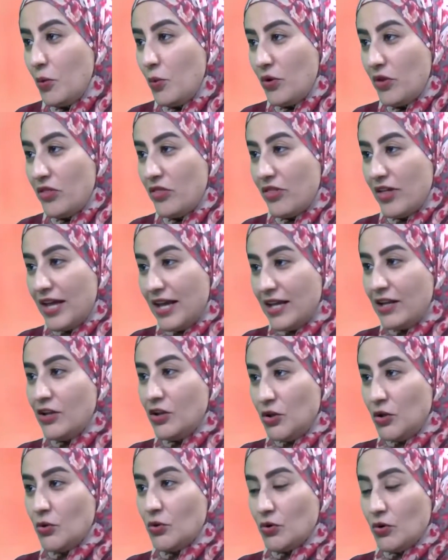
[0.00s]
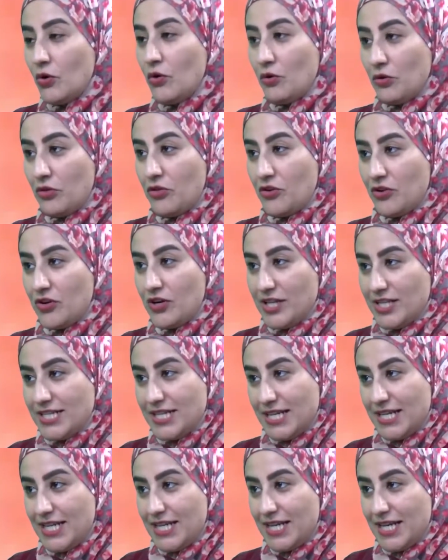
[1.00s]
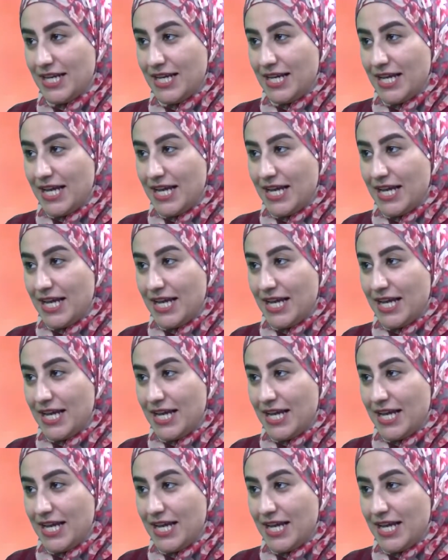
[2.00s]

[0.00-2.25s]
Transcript: within your authority